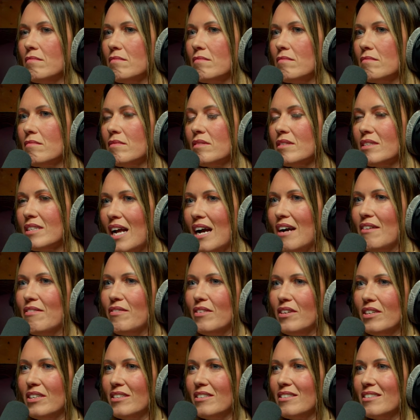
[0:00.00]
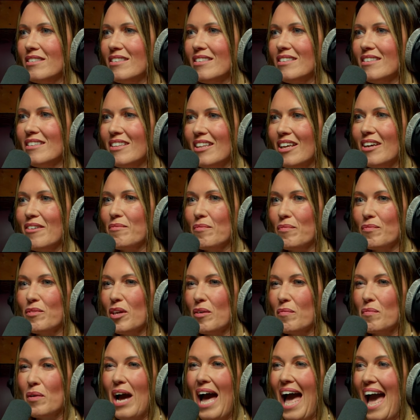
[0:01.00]
staff and
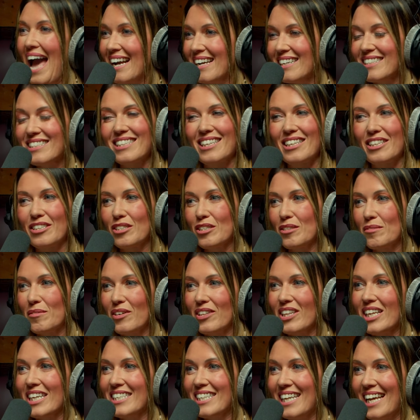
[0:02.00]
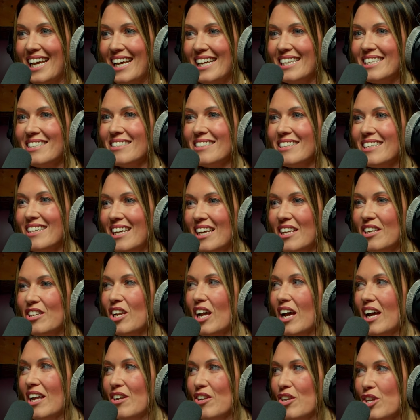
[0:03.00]
that were excellent at what they did
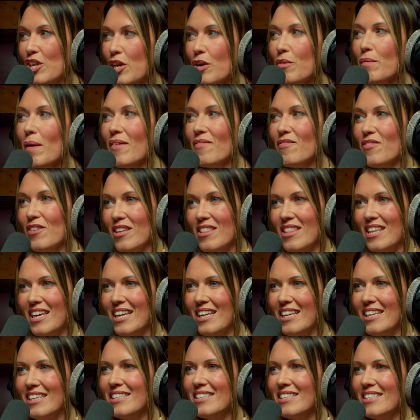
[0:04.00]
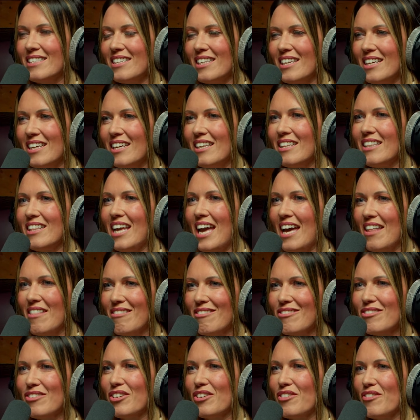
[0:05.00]
and knew everything to the
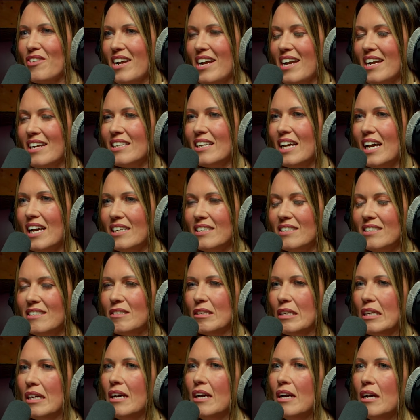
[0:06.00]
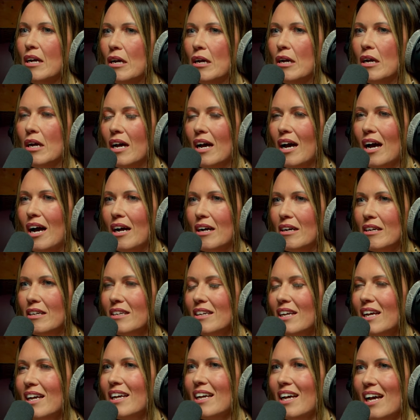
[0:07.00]
nth degree, and
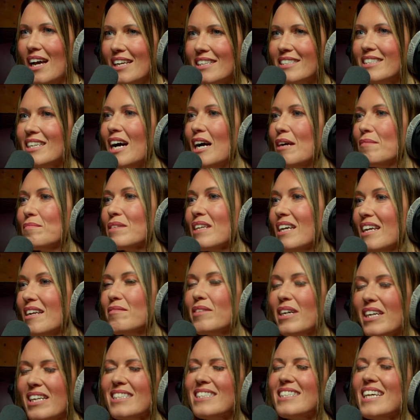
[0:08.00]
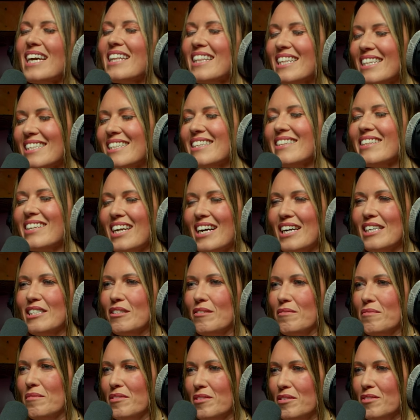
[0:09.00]
at times, and I'm going to say this in the
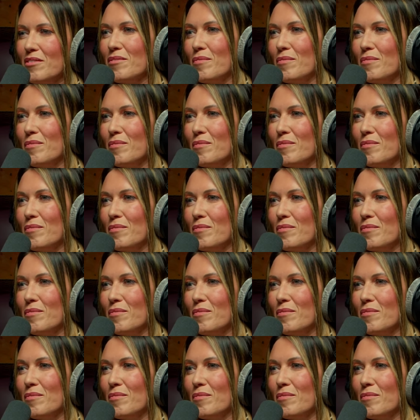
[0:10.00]
nicest